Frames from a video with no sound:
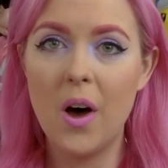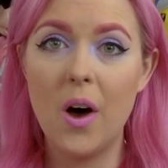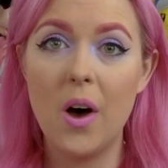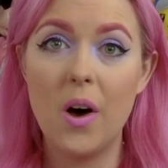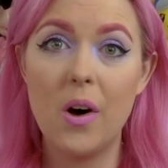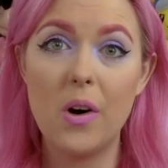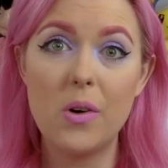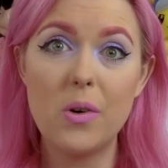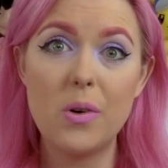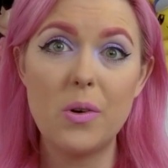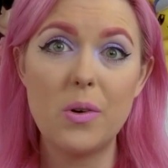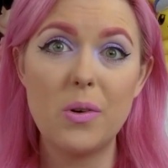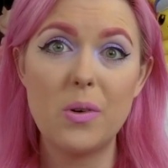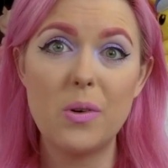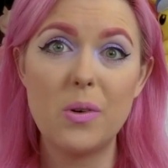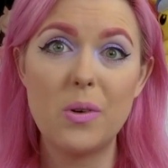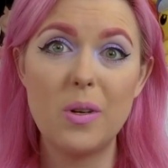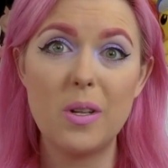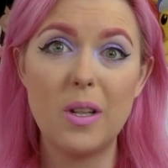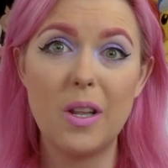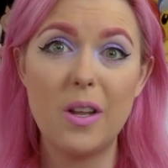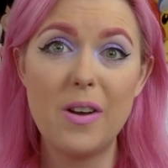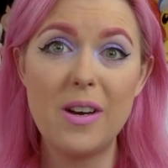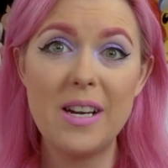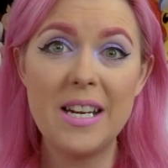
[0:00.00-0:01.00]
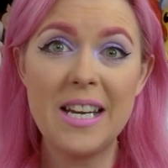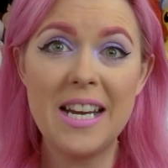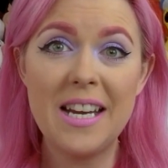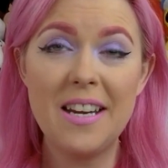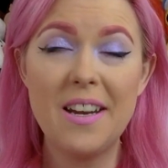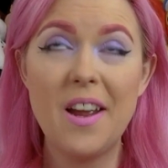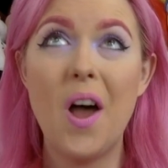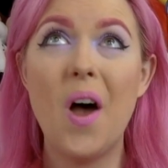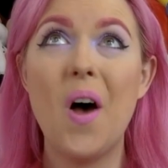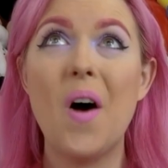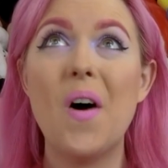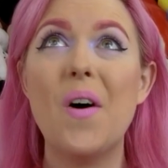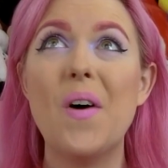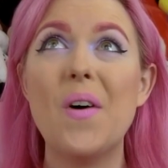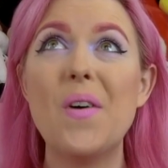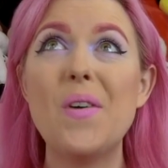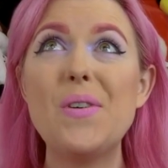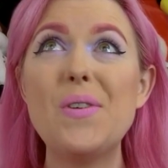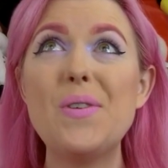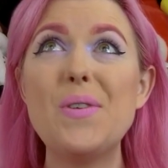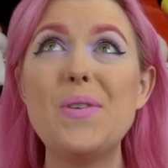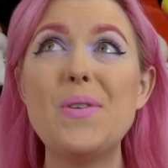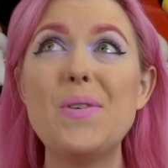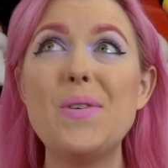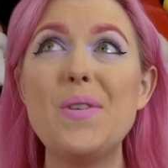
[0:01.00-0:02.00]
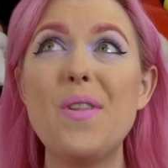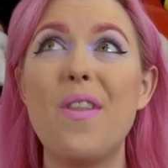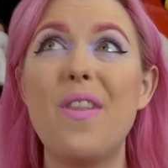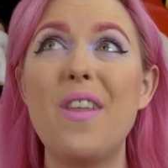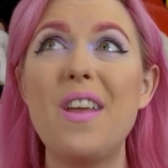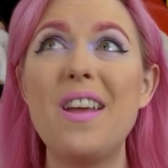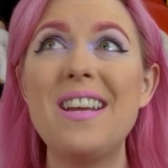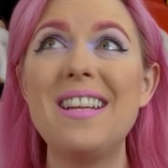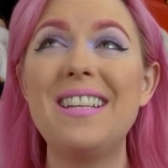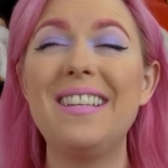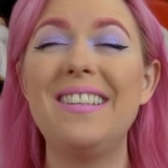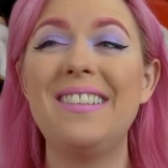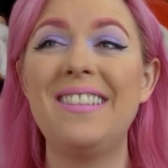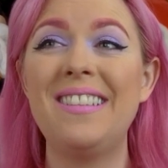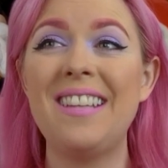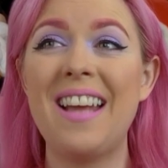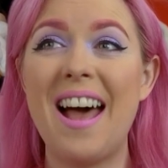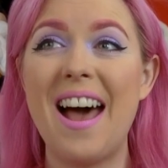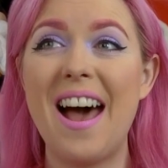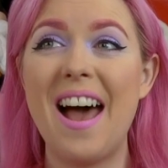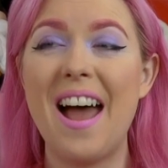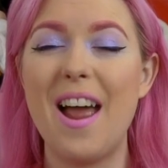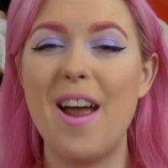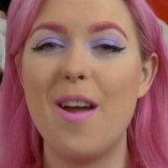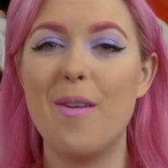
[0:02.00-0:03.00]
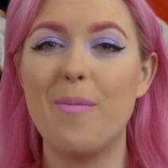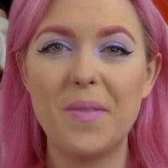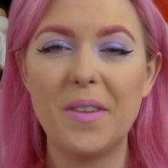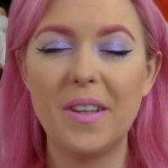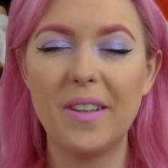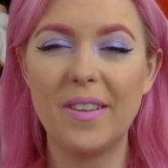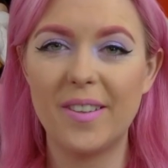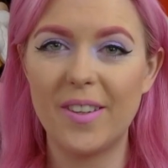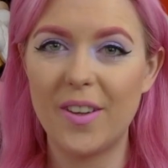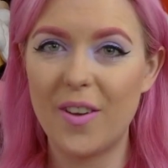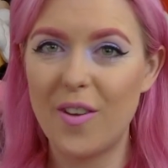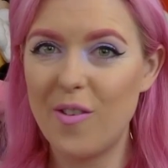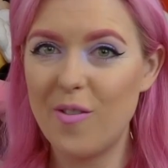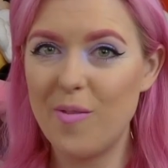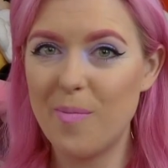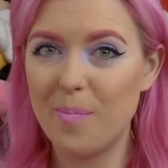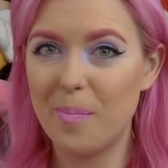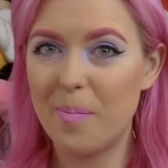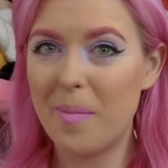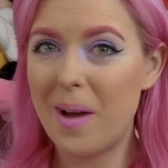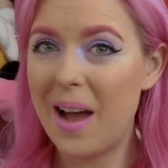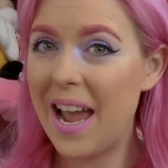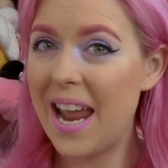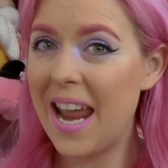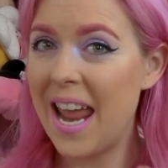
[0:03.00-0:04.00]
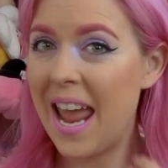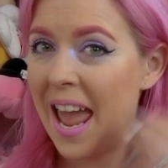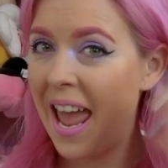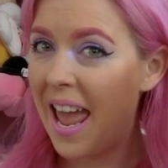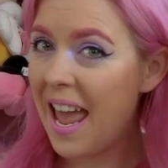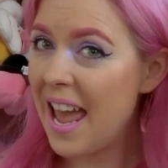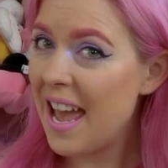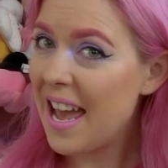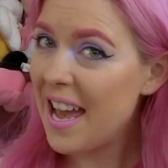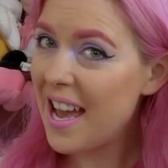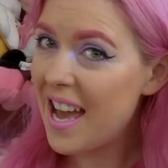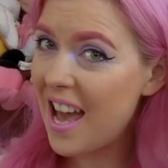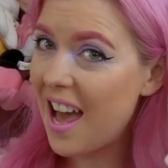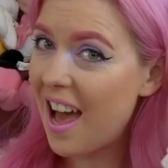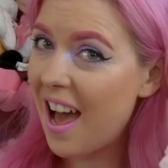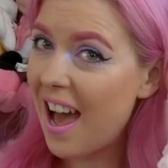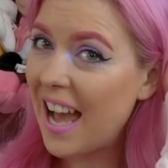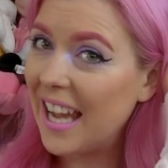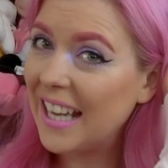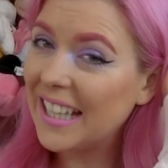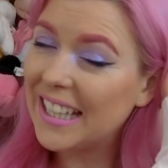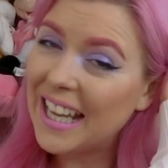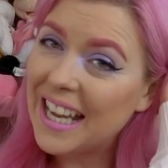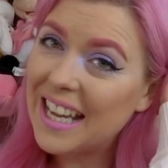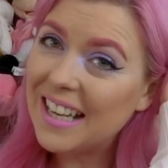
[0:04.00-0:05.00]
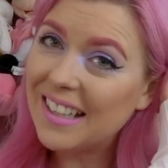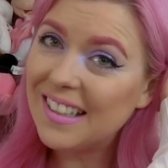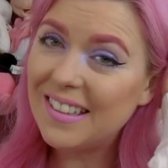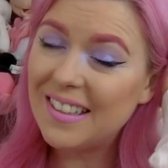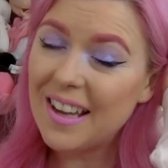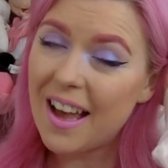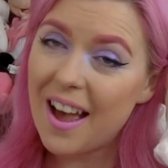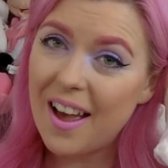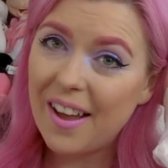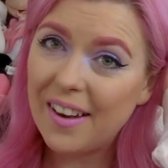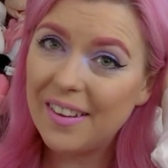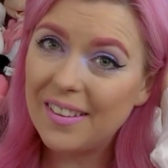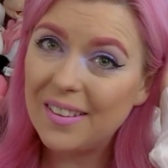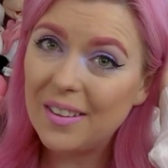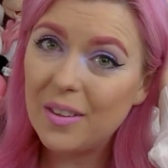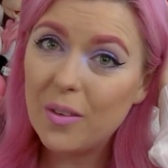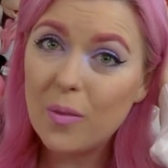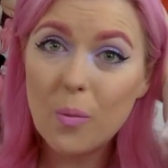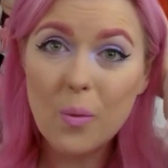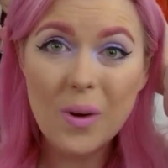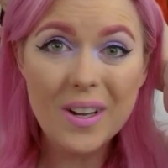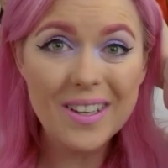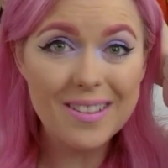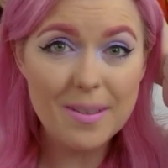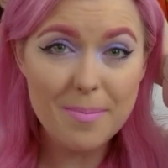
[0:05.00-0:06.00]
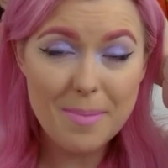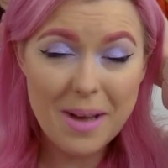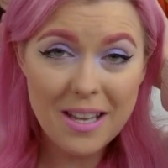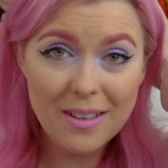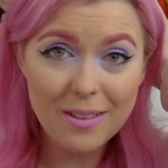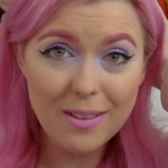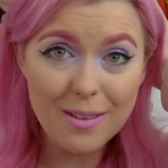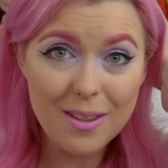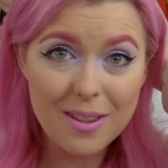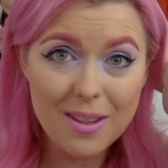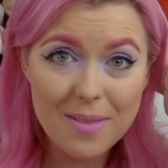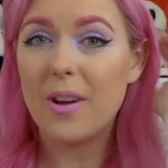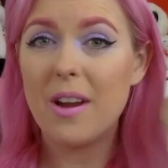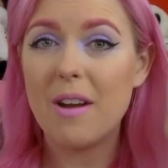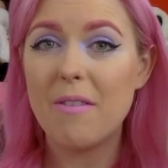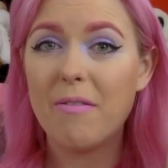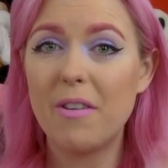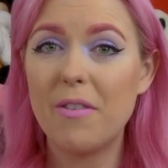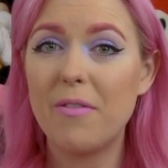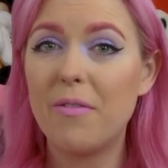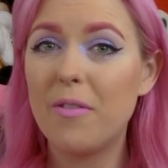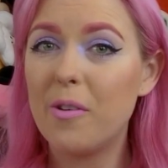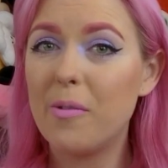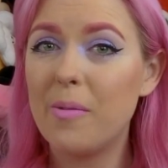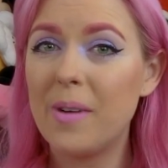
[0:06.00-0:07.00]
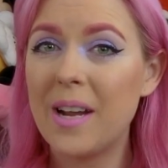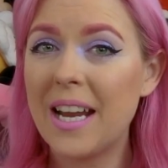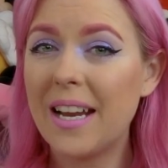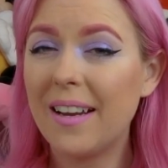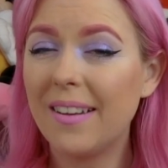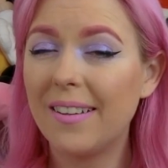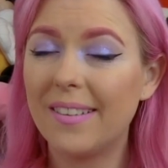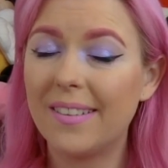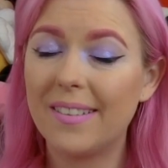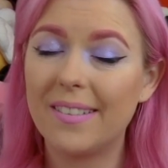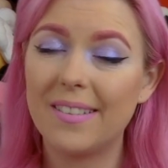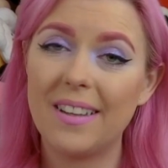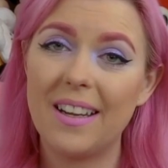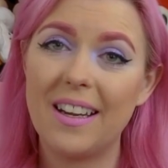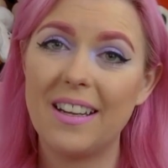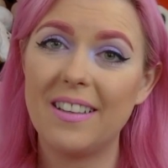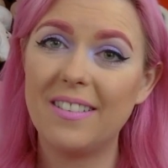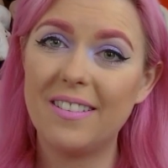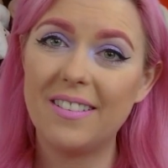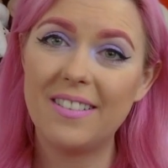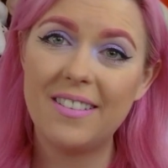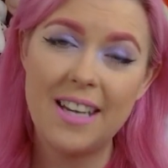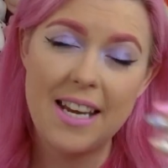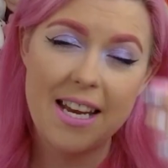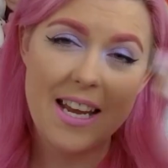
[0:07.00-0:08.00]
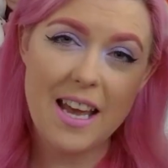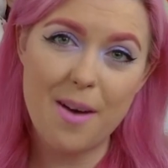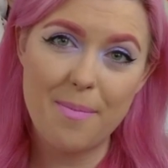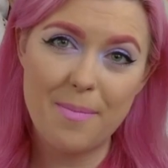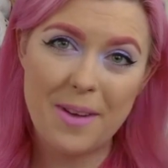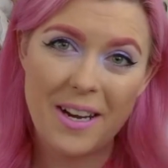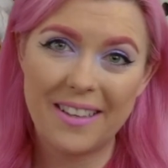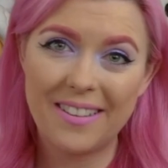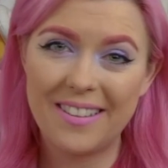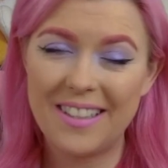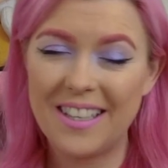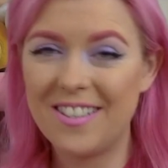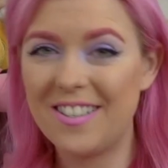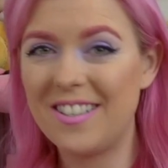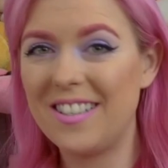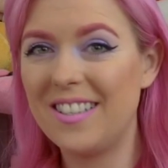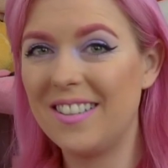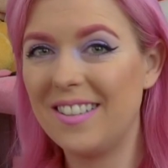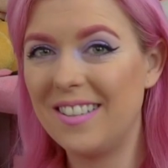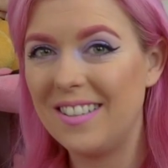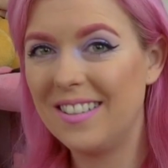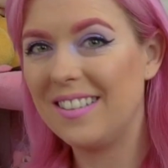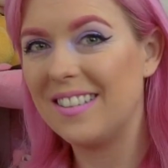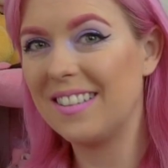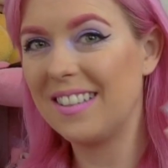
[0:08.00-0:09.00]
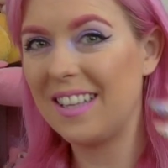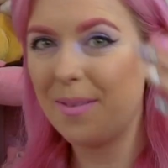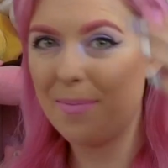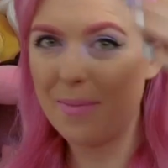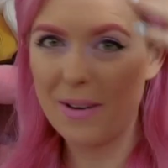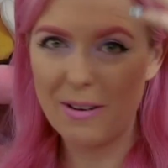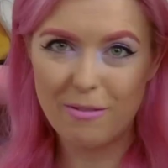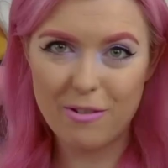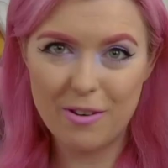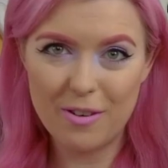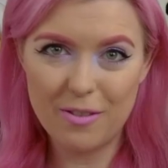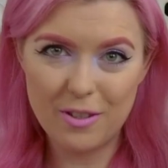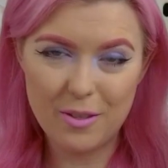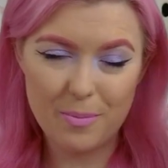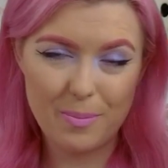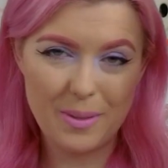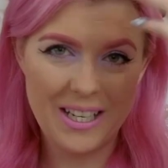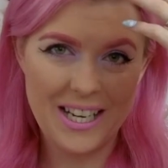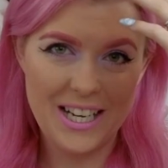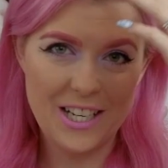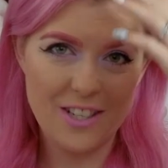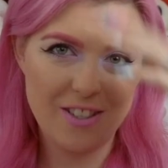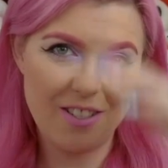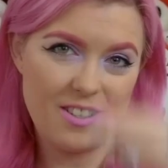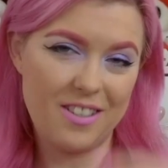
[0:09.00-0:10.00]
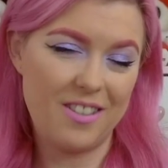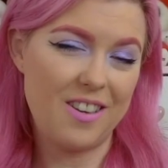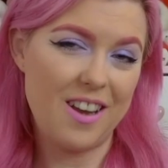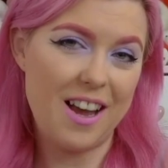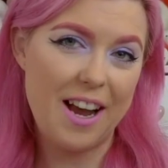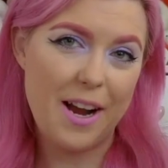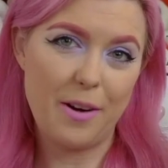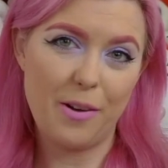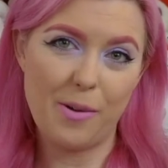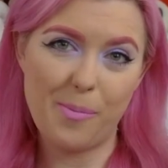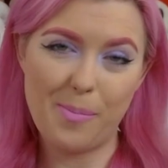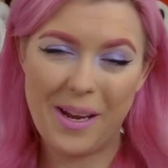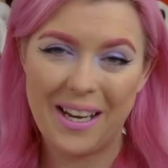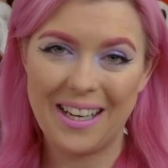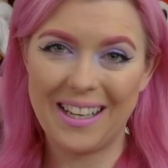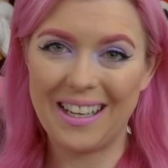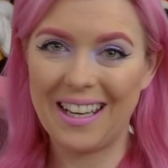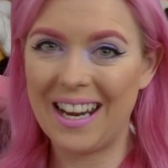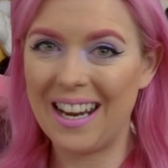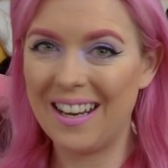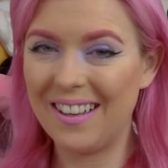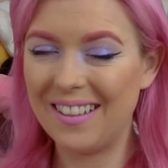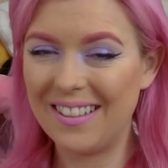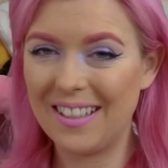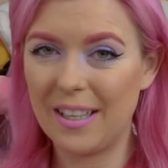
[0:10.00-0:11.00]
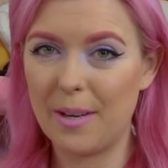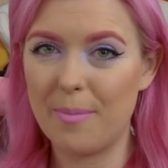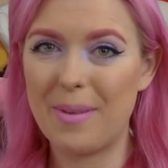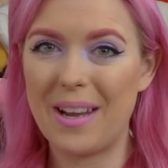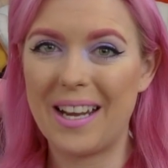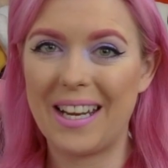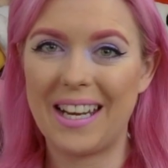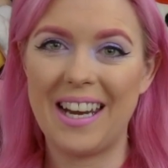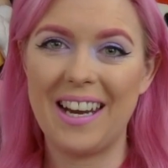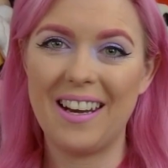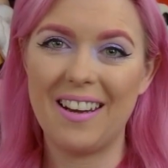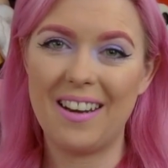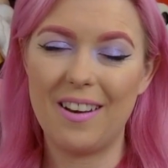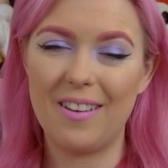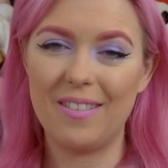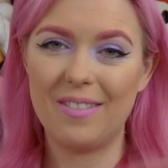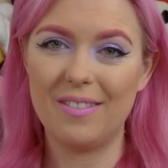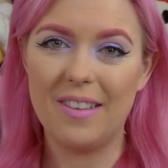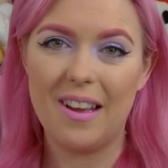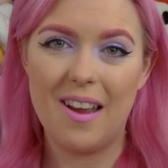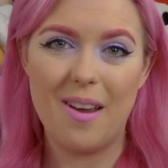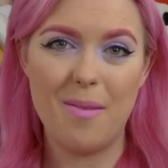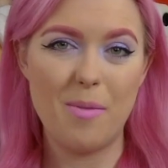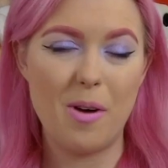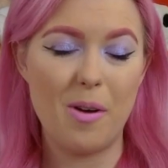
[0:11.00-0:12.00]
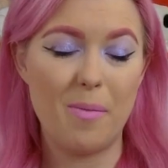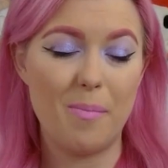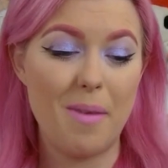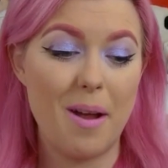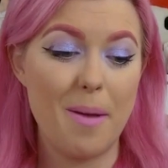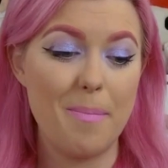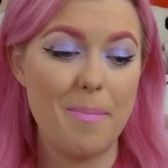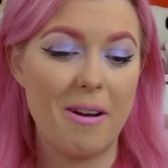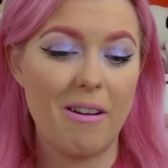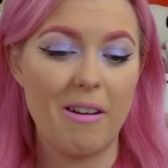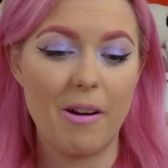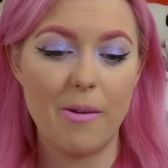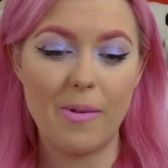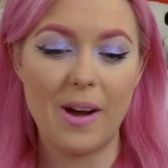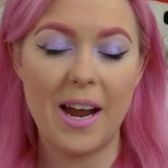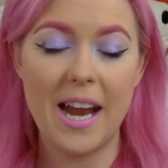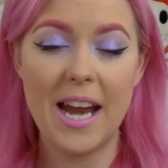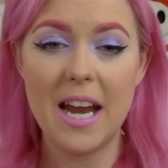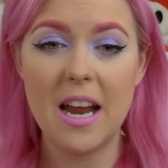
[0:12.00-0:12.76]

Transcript: Oh, lordy, all the time. So my hair, I get done once a month. Every 4 weeks, I take out my extensions, get my roots bleached, dye it all pink again, stick it back in, and I'm on my merry way.